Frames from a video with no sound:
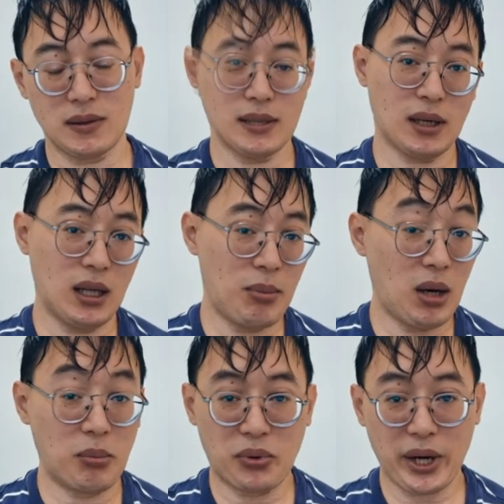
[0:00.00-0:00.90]
It's all
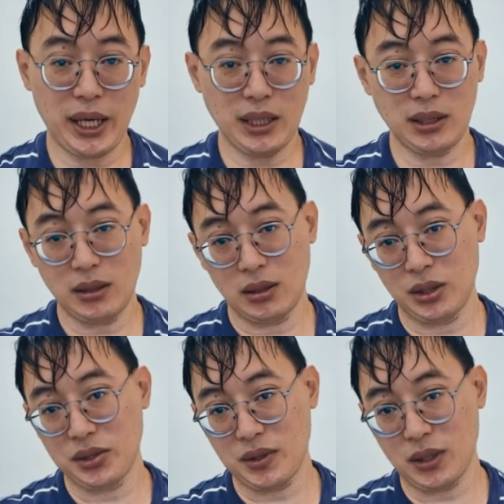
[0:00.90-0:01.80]
about branding
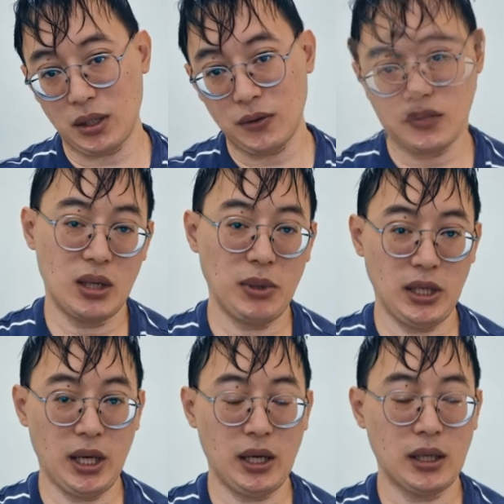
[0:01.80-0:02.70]
yourself. Jimmy
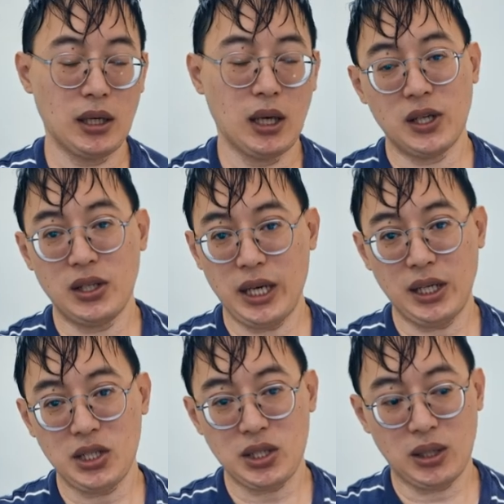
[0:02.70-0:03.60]
Yang, the
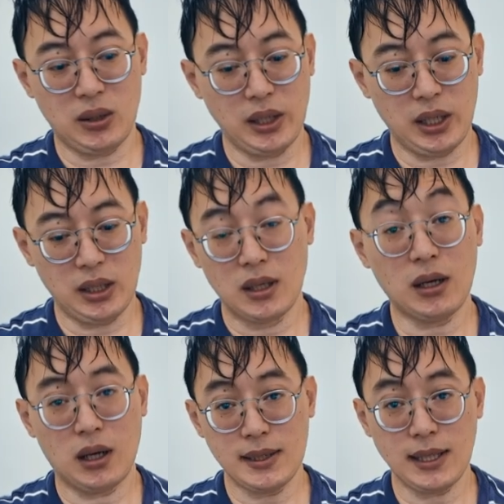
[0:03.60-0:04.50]
dating show, and then the
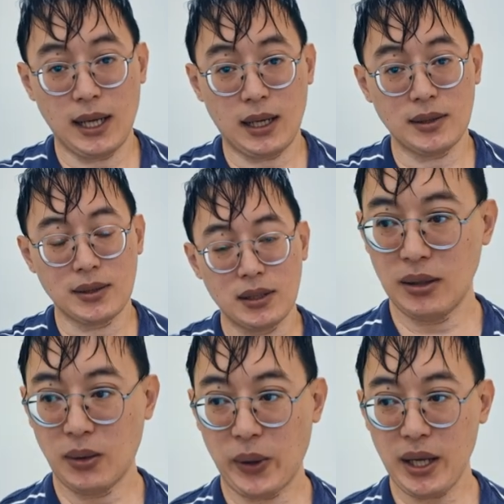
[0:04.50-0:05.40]
content house.
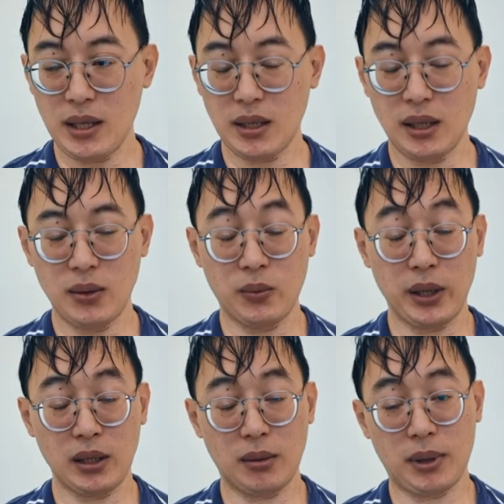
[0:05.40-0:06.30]
The way he, he
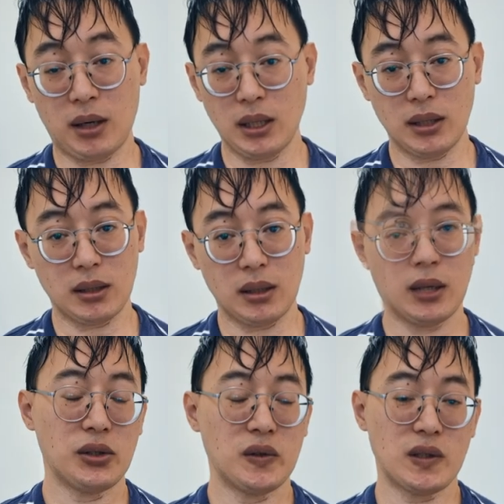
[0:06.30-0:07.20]
went about it
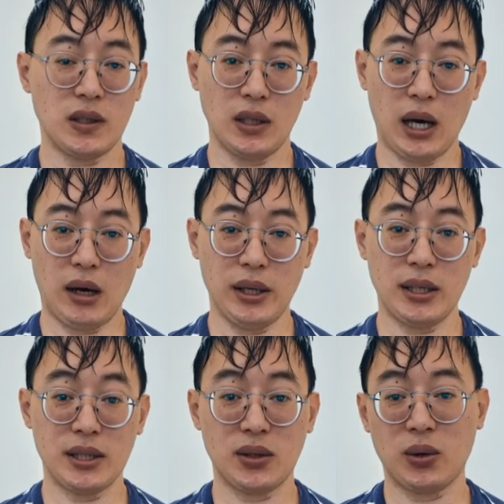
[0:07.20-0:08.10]
you see how he
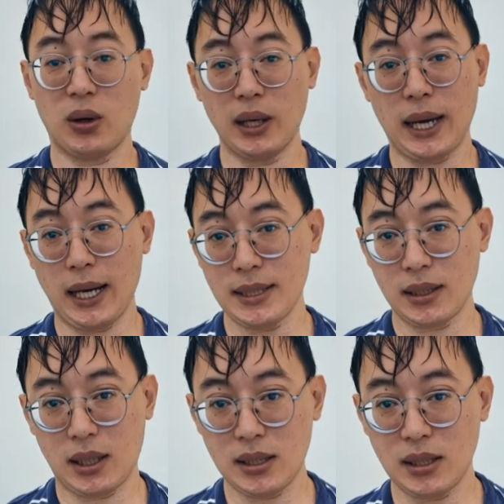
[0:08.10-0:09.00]
is growing as a
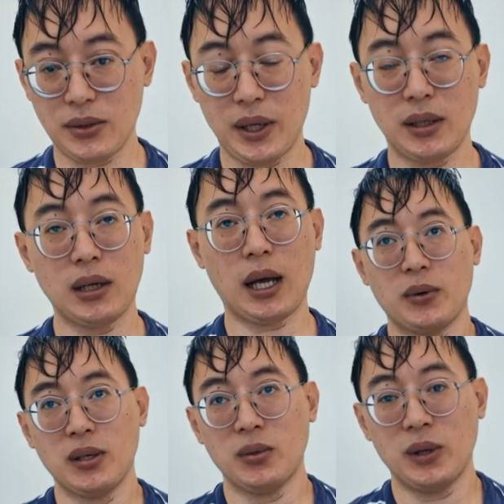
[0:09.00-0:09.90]
content creator.
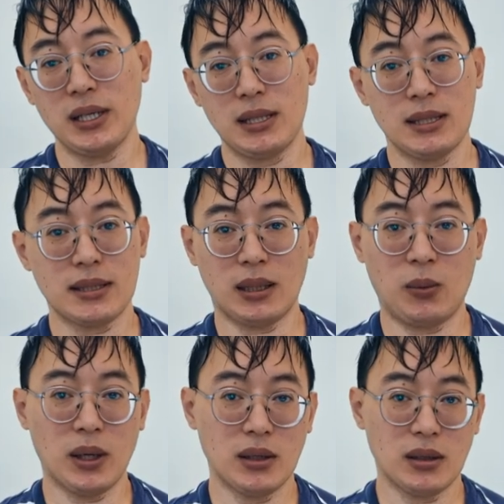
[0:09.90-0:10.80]
When you witness
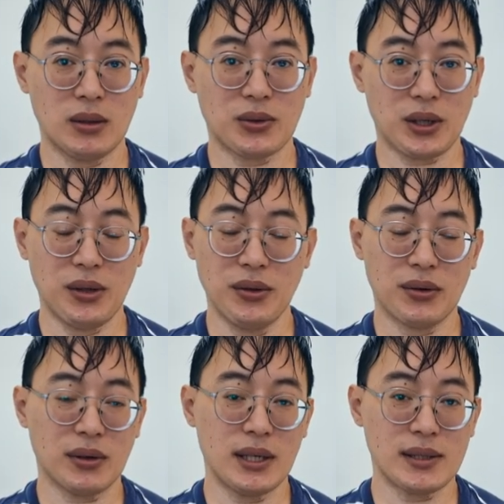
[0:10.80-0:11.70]
someone growth,
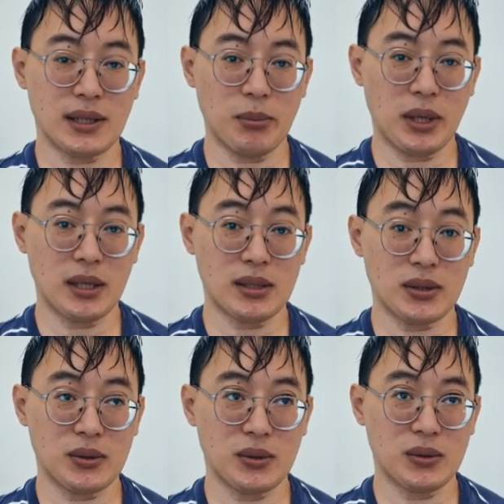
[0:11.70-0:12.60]
it's something
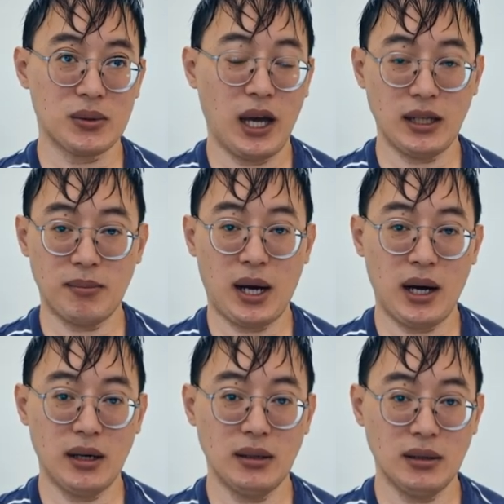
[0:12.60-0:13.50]
to
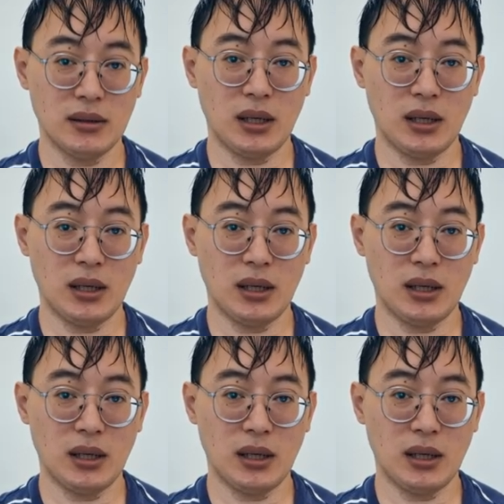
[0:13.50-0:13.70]
admire.